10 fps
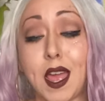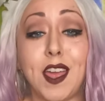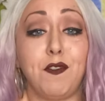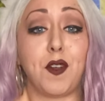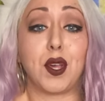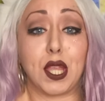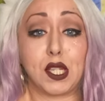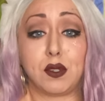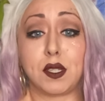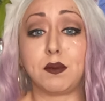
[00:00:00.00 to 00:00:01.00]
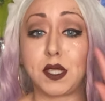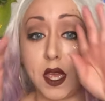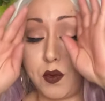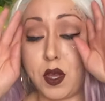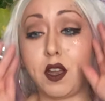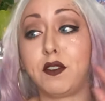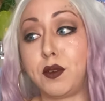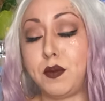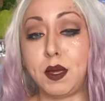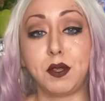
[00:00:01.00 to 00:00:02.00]
I felt that she was upset. Whatever.
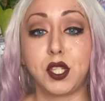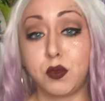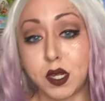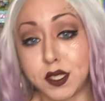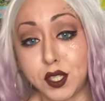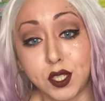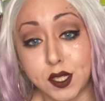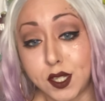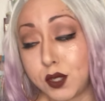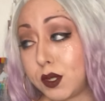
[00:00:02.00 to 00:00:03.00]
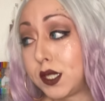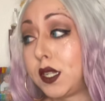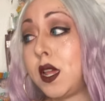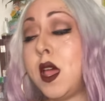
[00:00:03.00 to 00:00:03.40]
Maybe she wasn't. She said she wasn't.